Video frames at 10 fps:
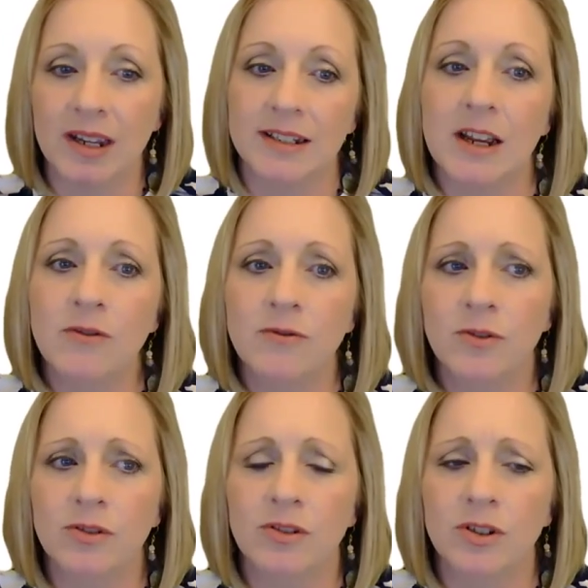And down
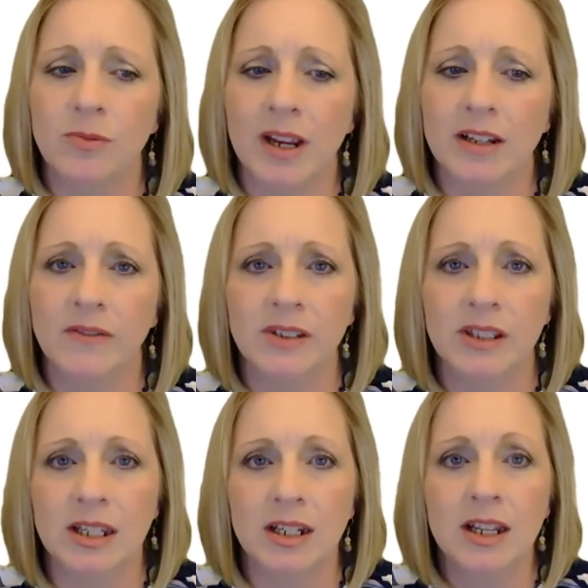further, you might have
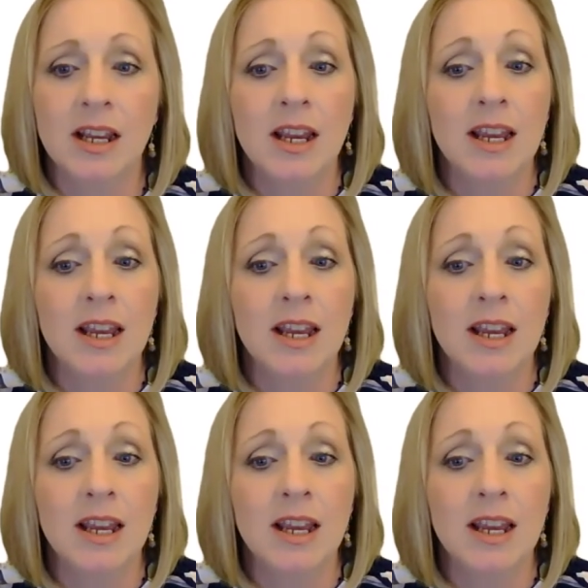seen,